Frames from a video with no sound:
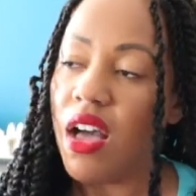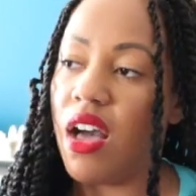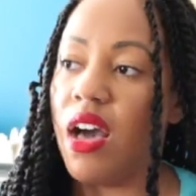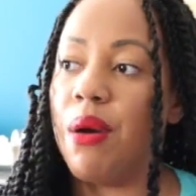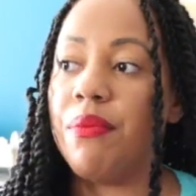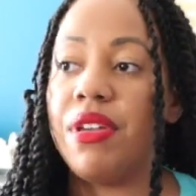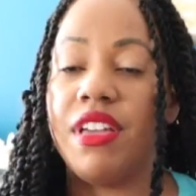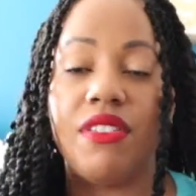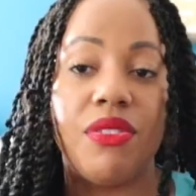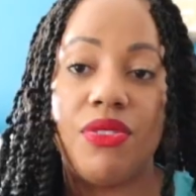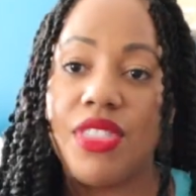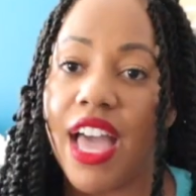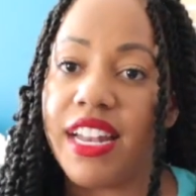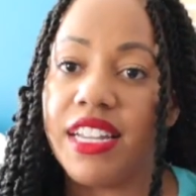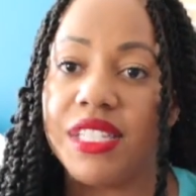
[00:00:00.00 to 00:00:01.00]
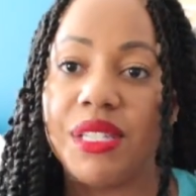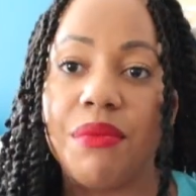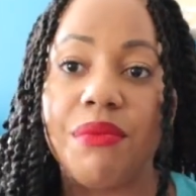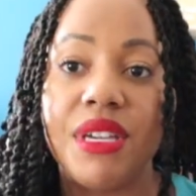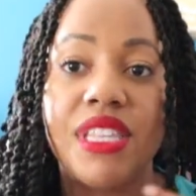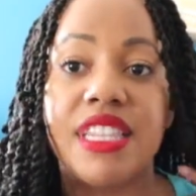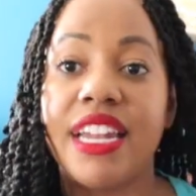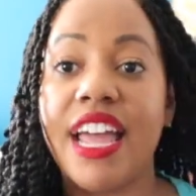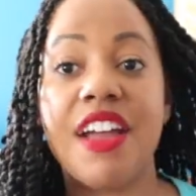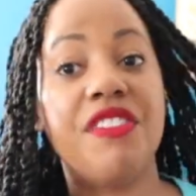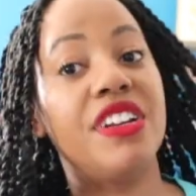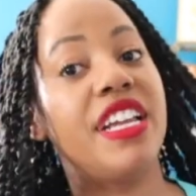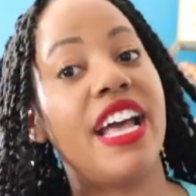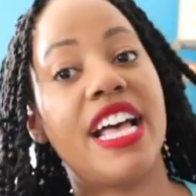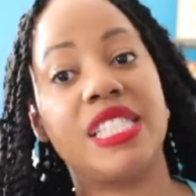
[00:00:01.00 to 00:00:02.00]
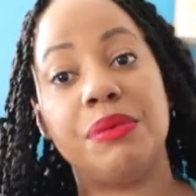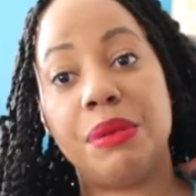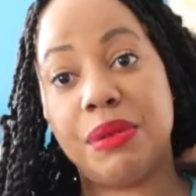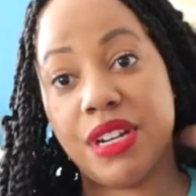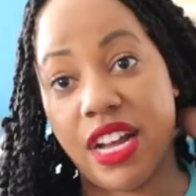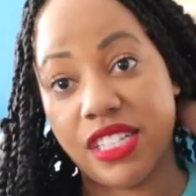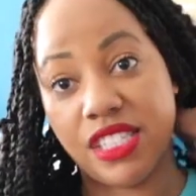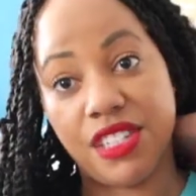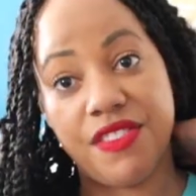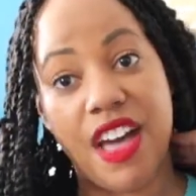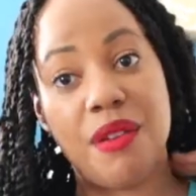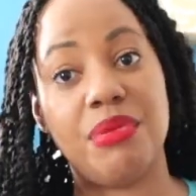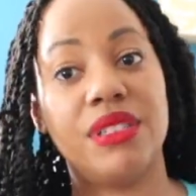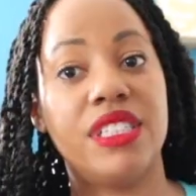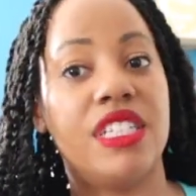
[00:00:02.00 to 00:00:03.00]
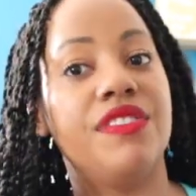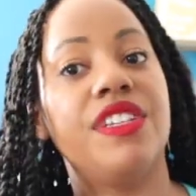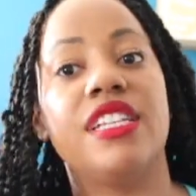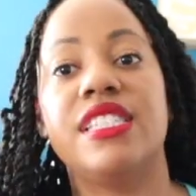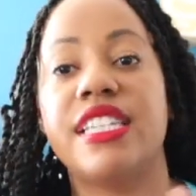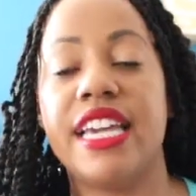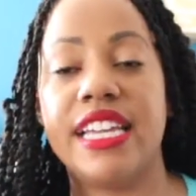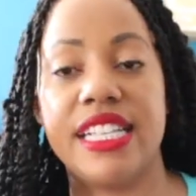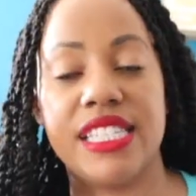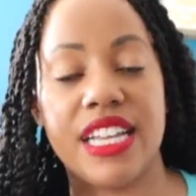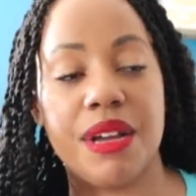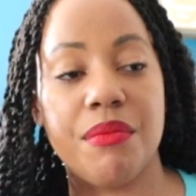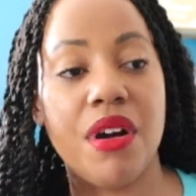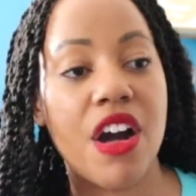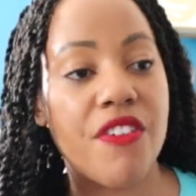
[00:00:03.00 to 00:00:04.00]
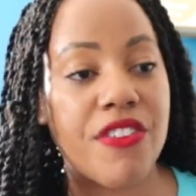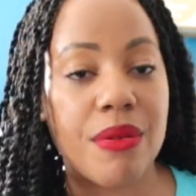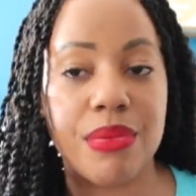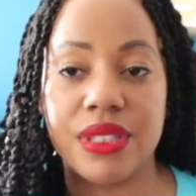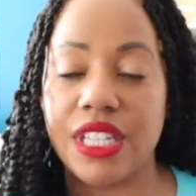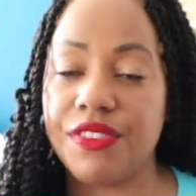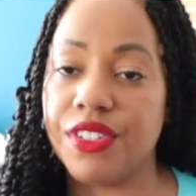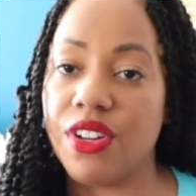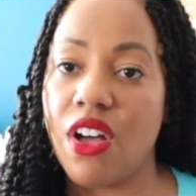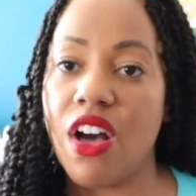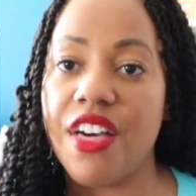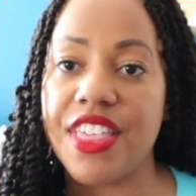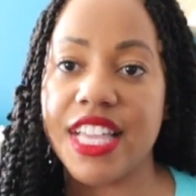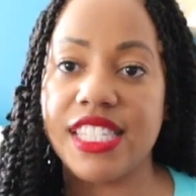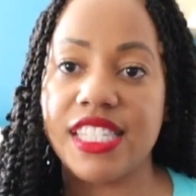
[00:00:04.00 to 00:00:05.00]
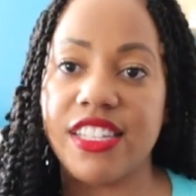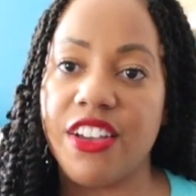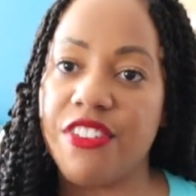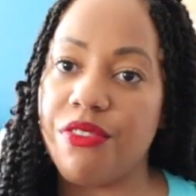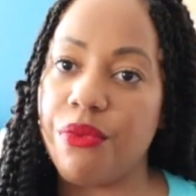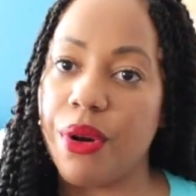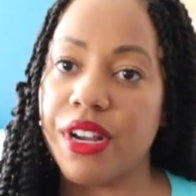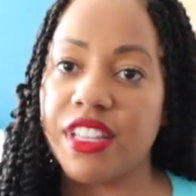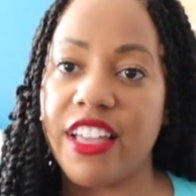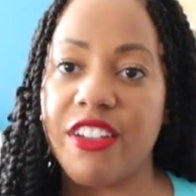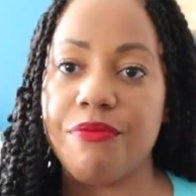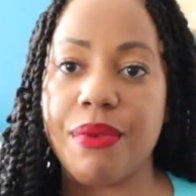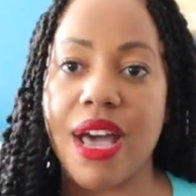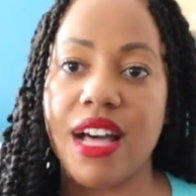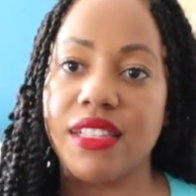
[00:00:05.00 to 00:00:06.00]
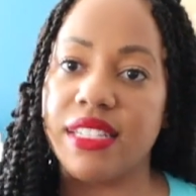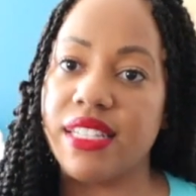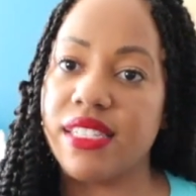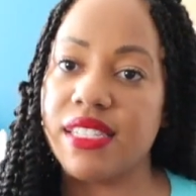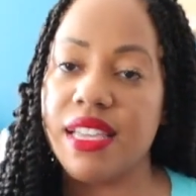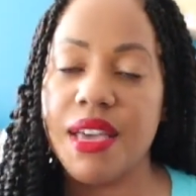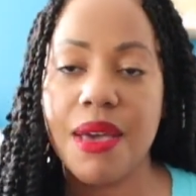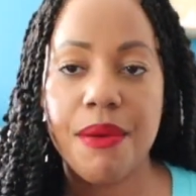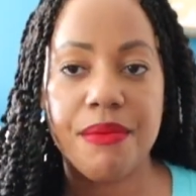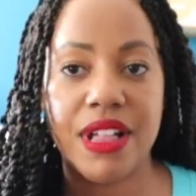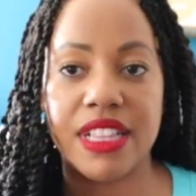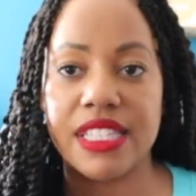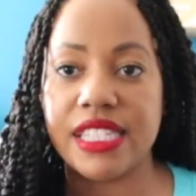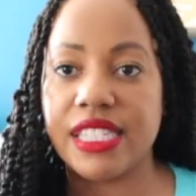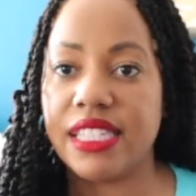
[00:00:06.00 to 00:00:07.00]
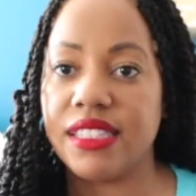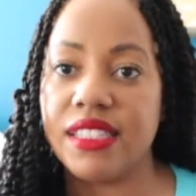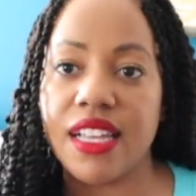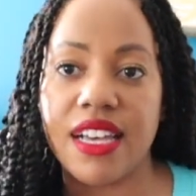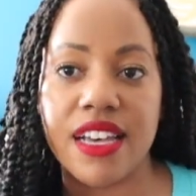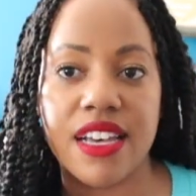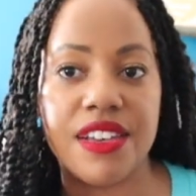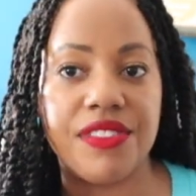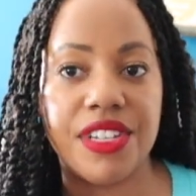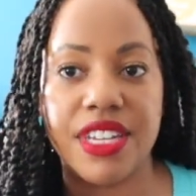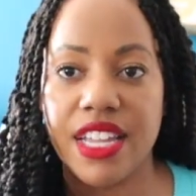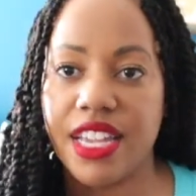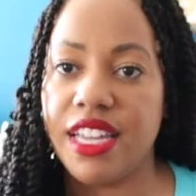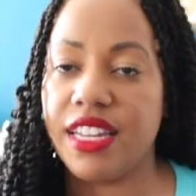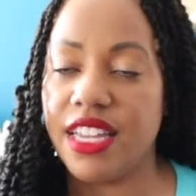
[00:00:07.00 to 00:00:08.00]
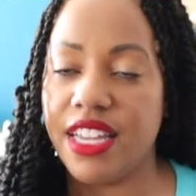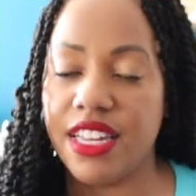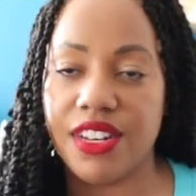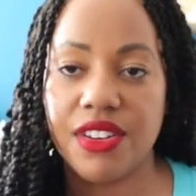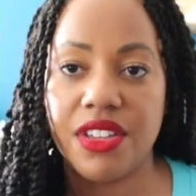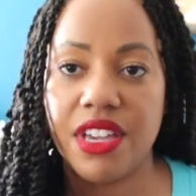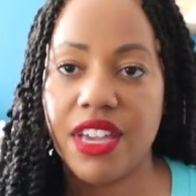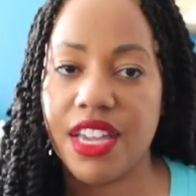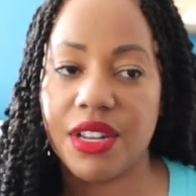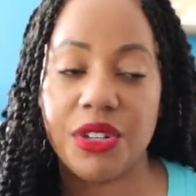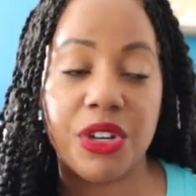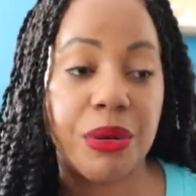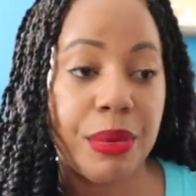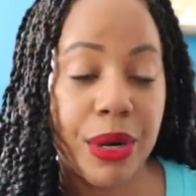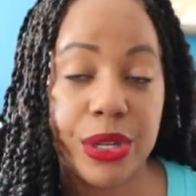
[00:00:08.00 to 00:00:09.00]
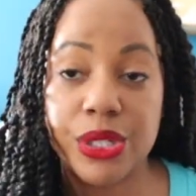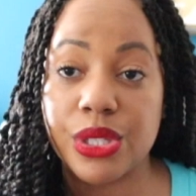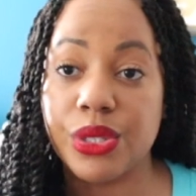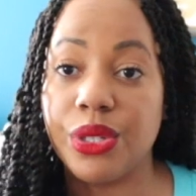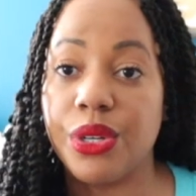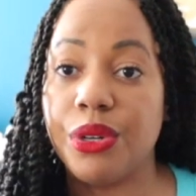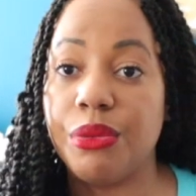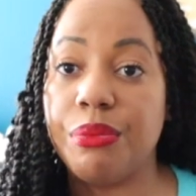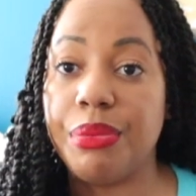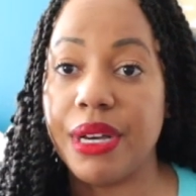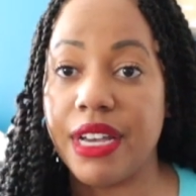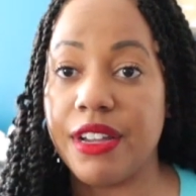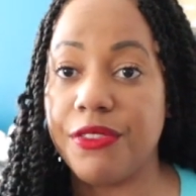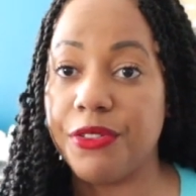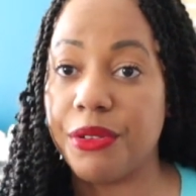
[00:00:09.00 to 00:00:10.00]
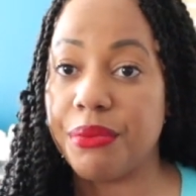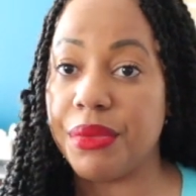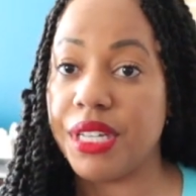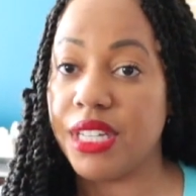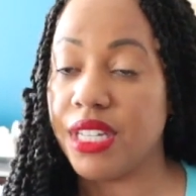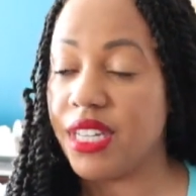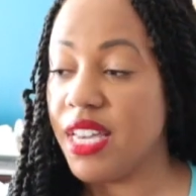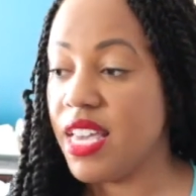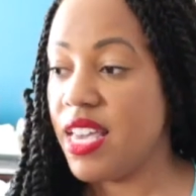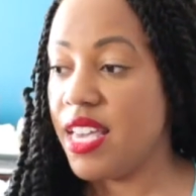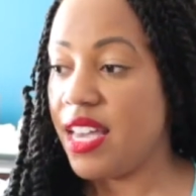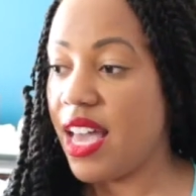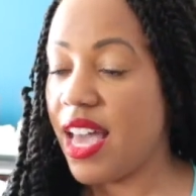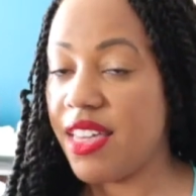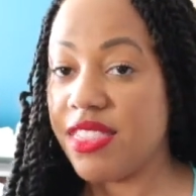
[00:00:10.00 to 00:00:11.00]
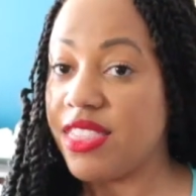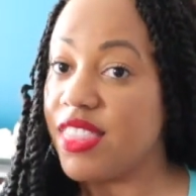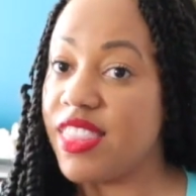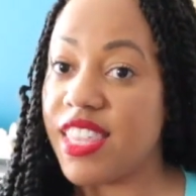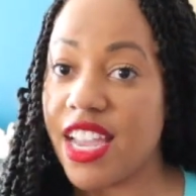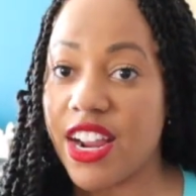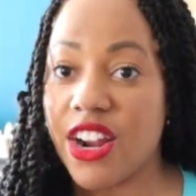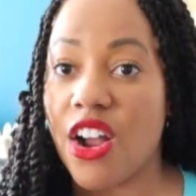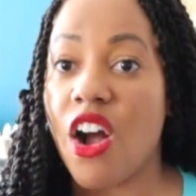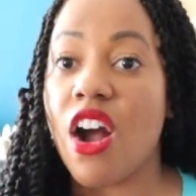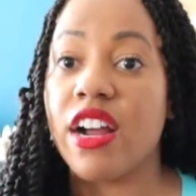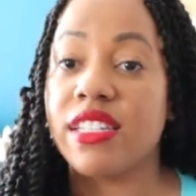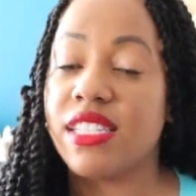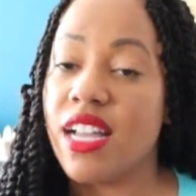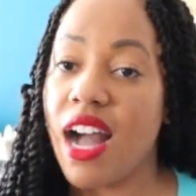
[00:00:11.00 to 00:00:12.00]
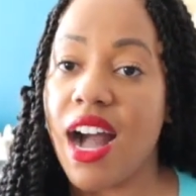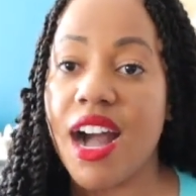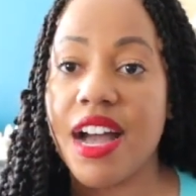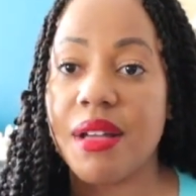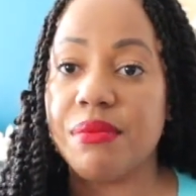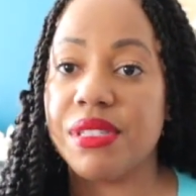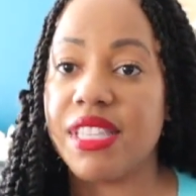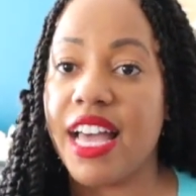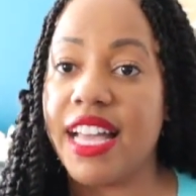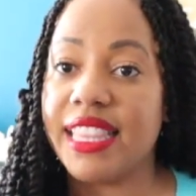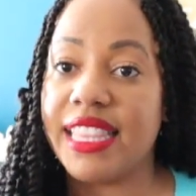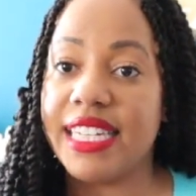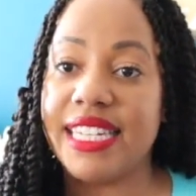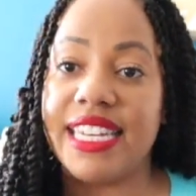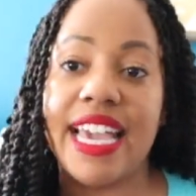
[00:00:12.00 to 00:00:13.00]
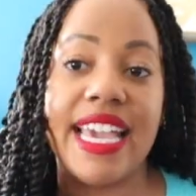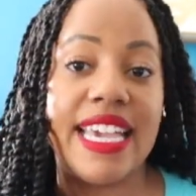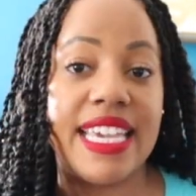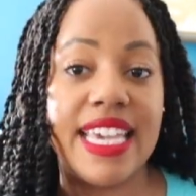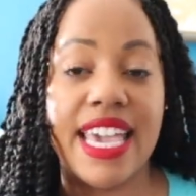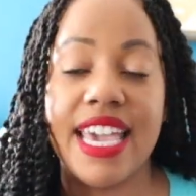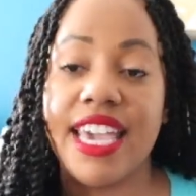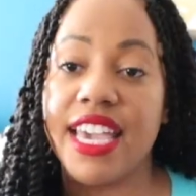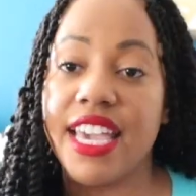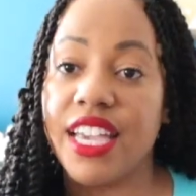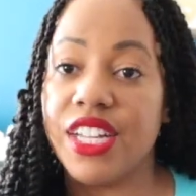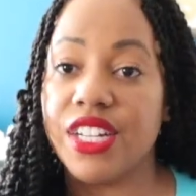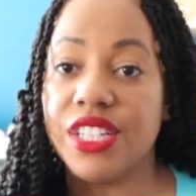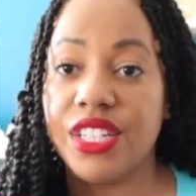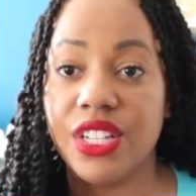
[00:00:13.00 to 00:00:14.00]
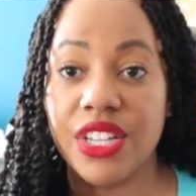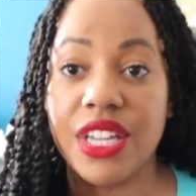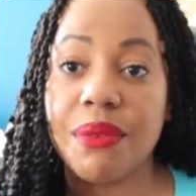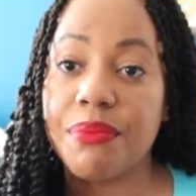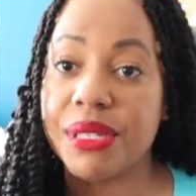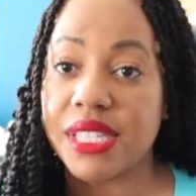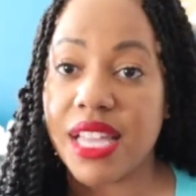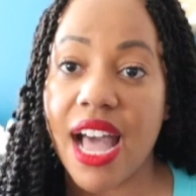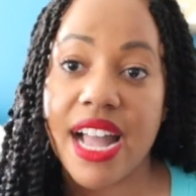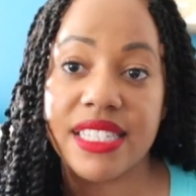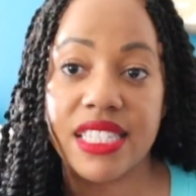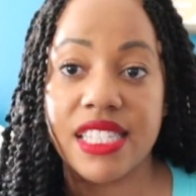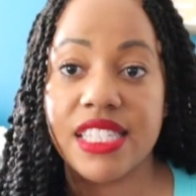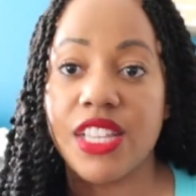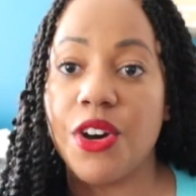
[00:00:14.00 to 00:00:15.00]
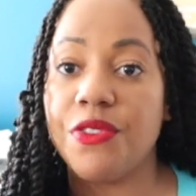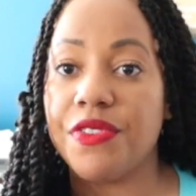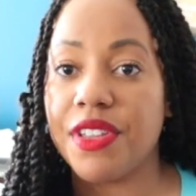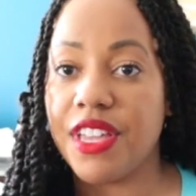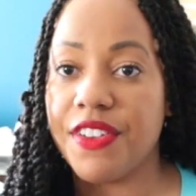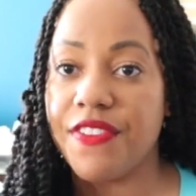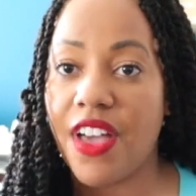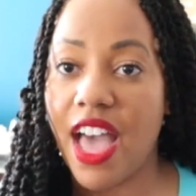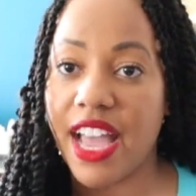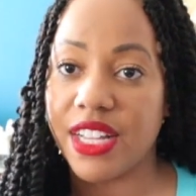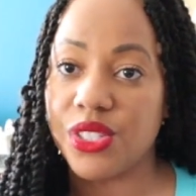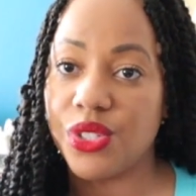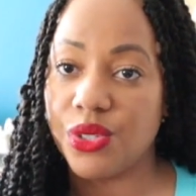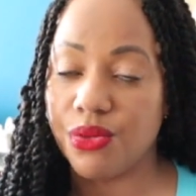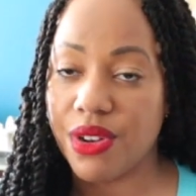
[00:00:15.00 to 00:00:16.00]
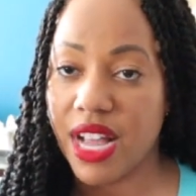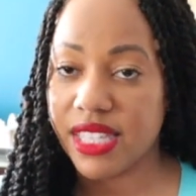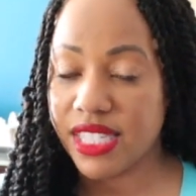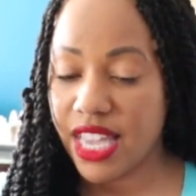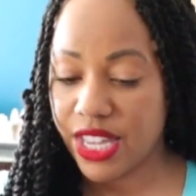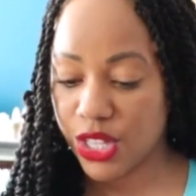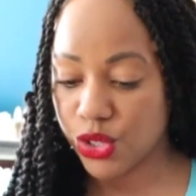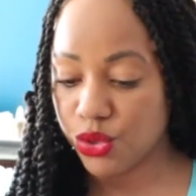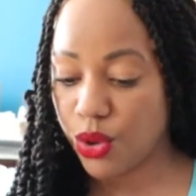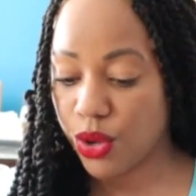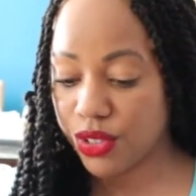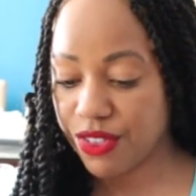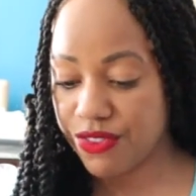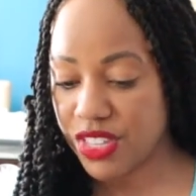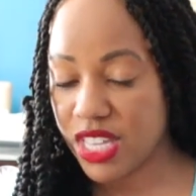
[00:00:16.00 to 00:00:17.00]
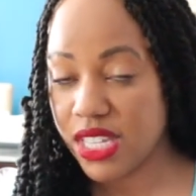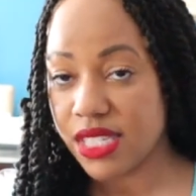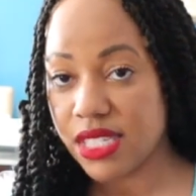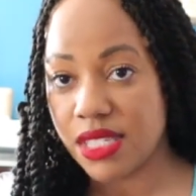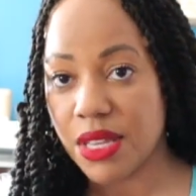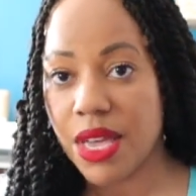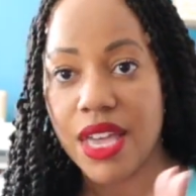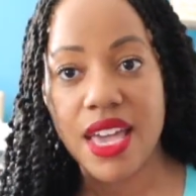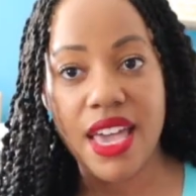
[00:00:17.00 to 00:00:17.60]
That doesn't mean that every day has to be productive. I believe in taking time off. I believe in all that stuff, work-life balance, balancing love and your personal. But for me, there are times that the day can get besides itself if I do not take control of this.